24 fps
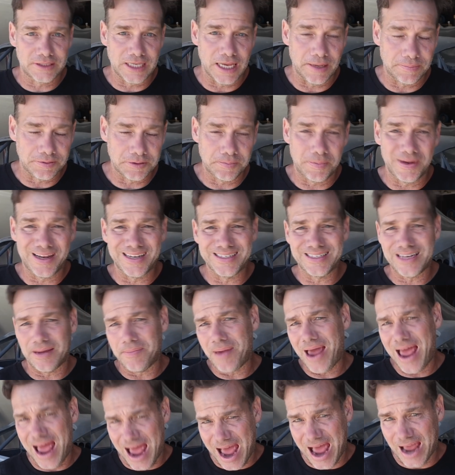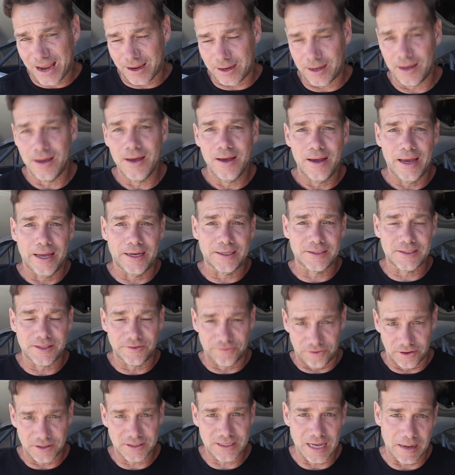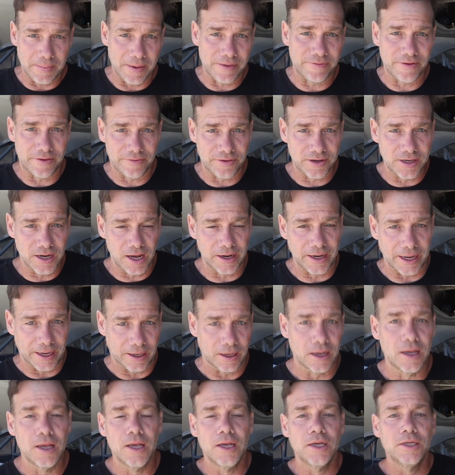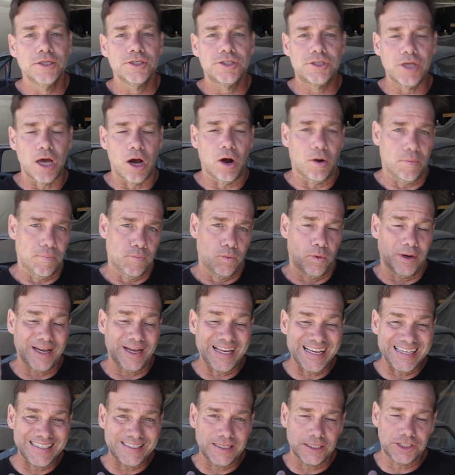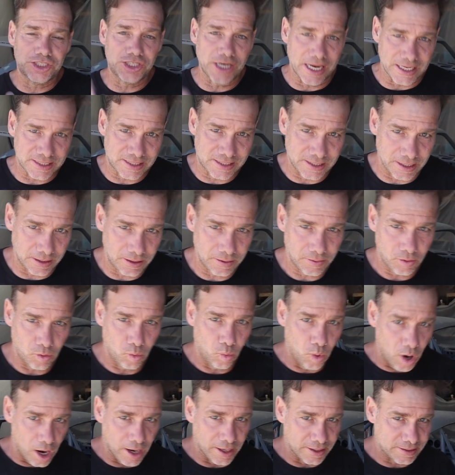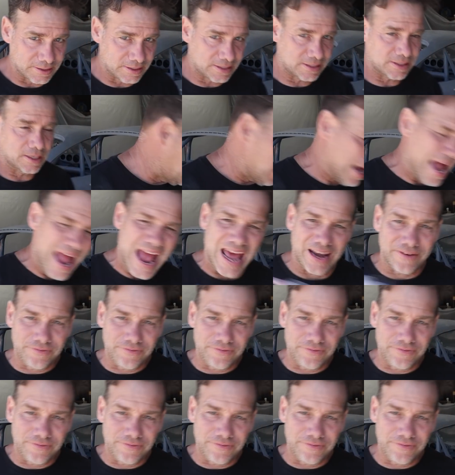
tips because I'm a hack and it's the first time I've ever done it. So what he suggested was, I had